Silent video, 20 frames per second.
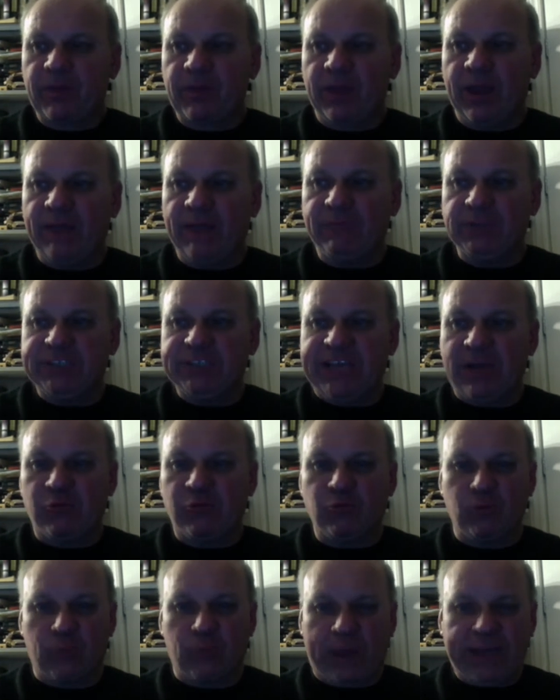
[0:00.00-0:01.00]
for sale
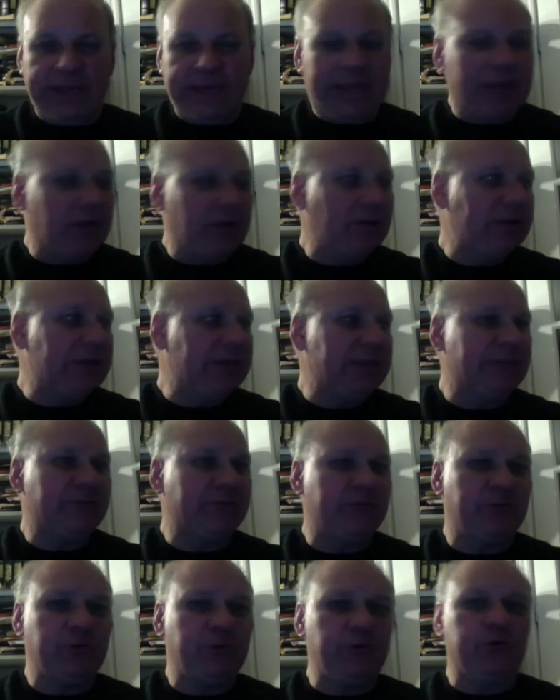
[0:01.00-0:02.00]
right now.
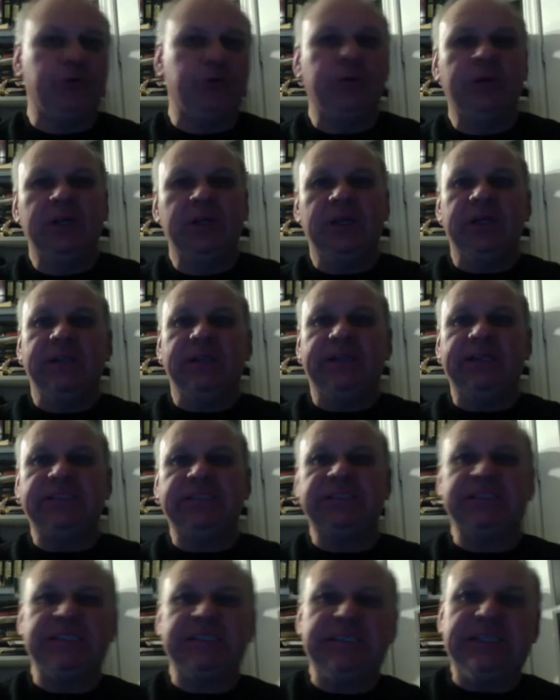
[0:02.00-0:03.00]

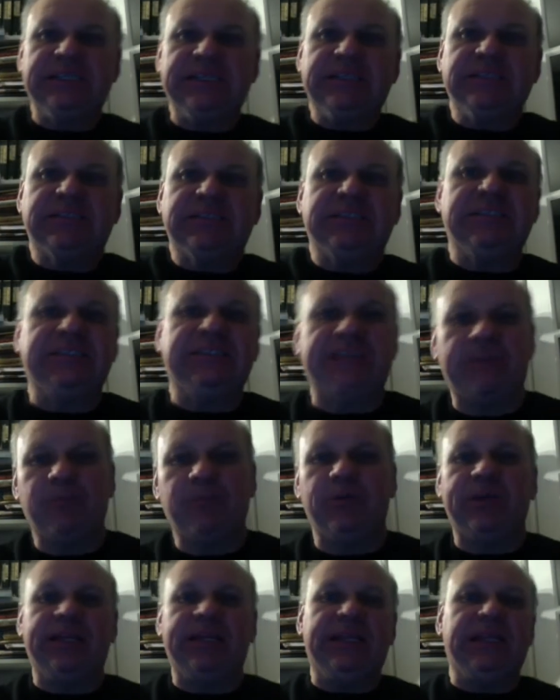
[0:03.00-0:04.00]
This is
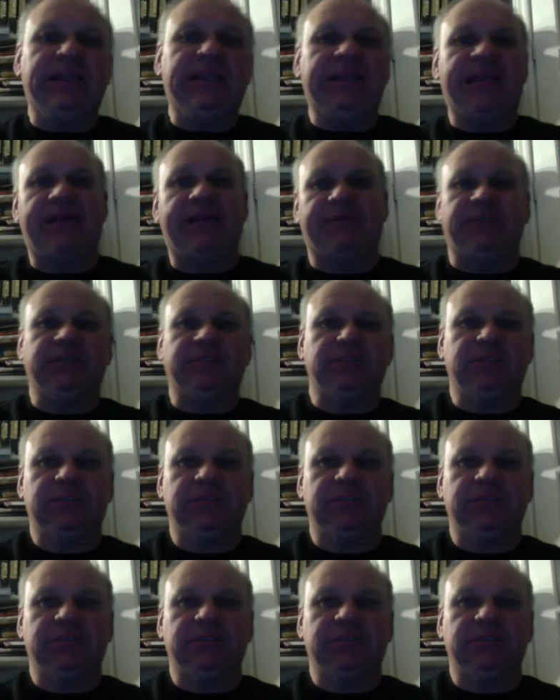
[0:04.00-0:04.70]
December 11.